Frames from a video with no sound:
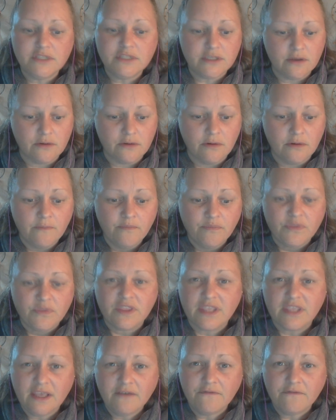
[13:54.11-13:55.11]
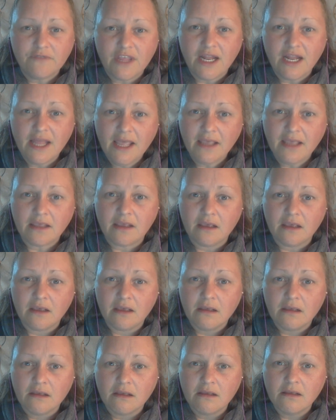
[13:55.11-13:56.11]
So give the link,
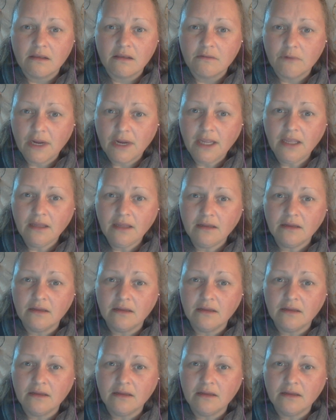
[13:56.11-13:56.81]
right?